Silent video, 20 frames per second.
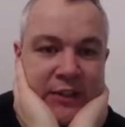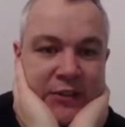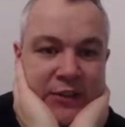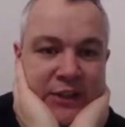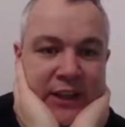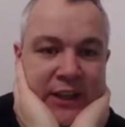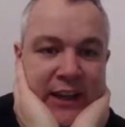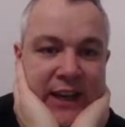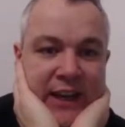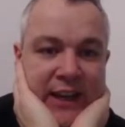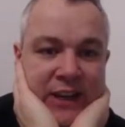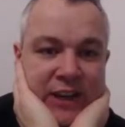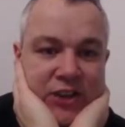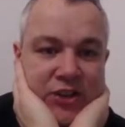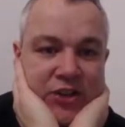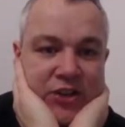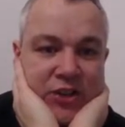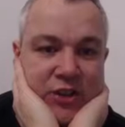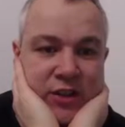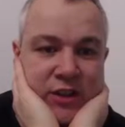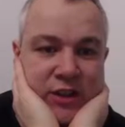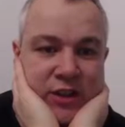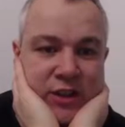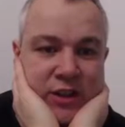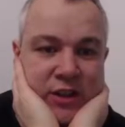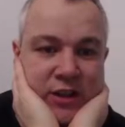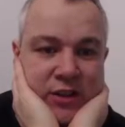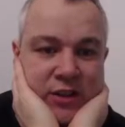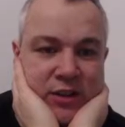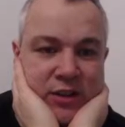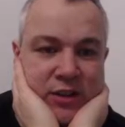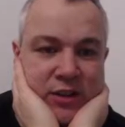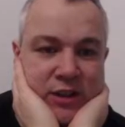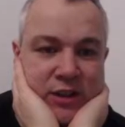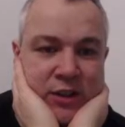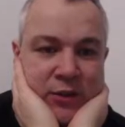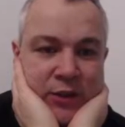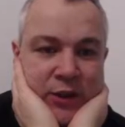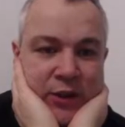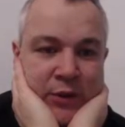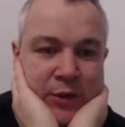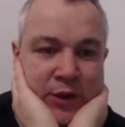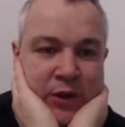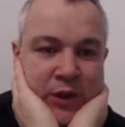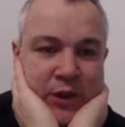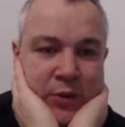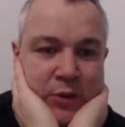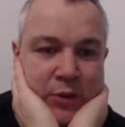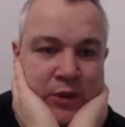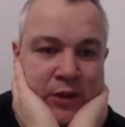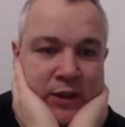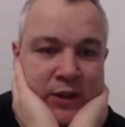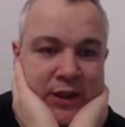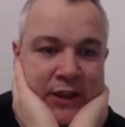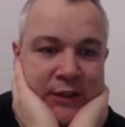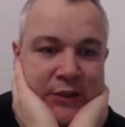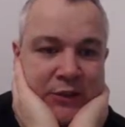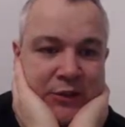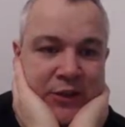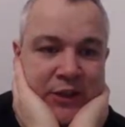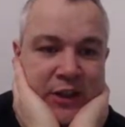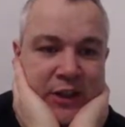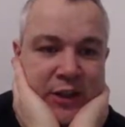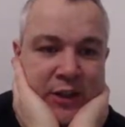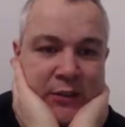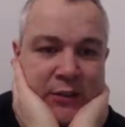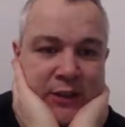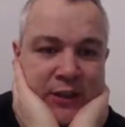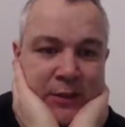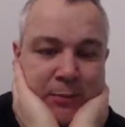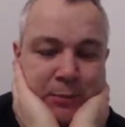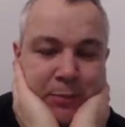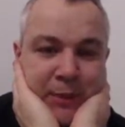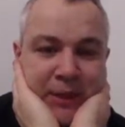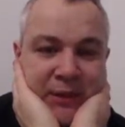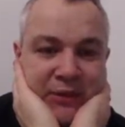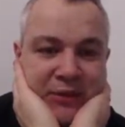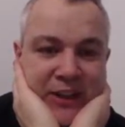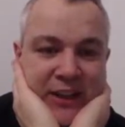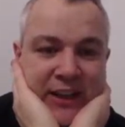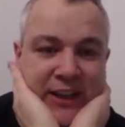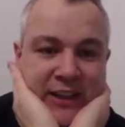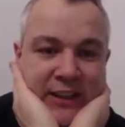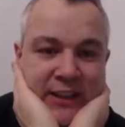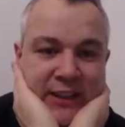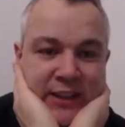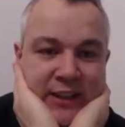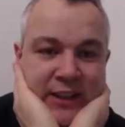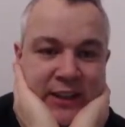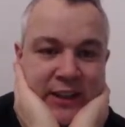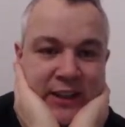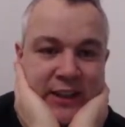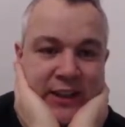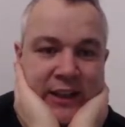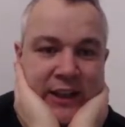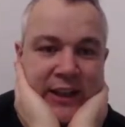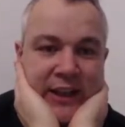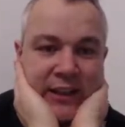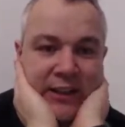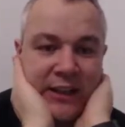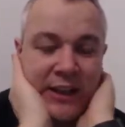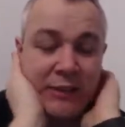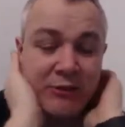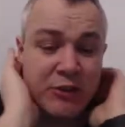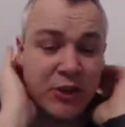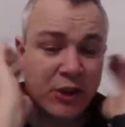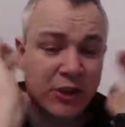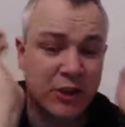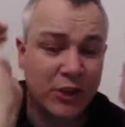Here's Gaish. Oh, no. Lifts it over. Bazan. And